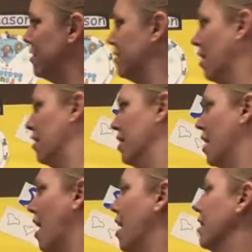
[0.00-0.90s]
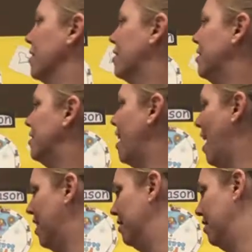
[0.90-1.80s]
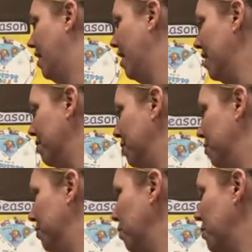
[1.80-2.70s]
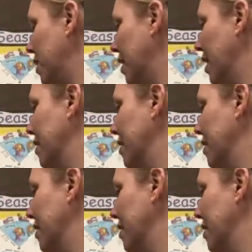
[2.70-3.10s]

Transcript: started on Saturday, which was a weekend